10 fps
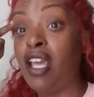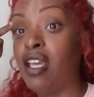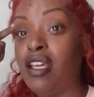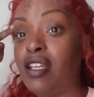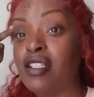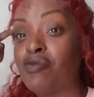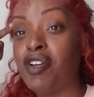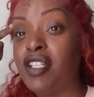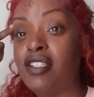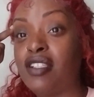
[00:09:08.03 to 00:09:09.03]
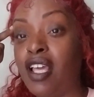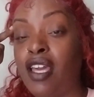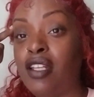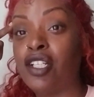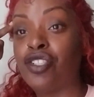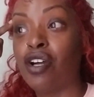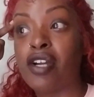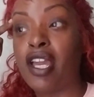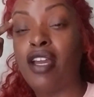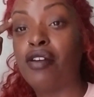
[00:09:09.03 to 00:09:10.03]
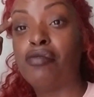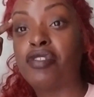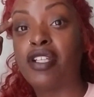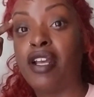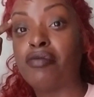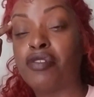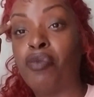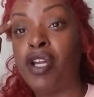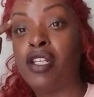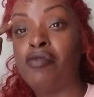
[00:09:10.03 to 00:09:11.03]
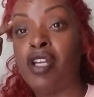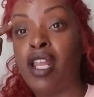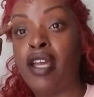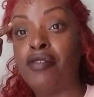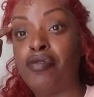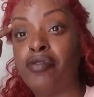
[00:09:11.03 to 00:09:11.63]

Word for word: It's really sad that y'all can't go sit down somewhere and live your life.